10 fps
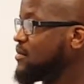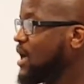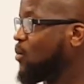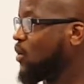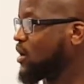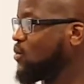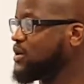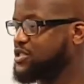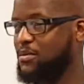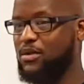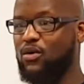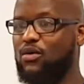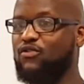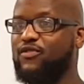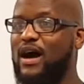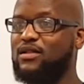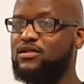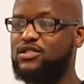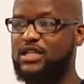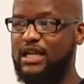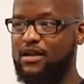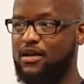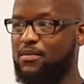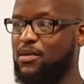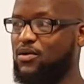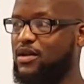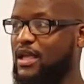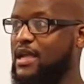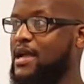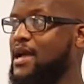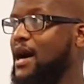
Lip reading: I'm working with some local fathers in the community.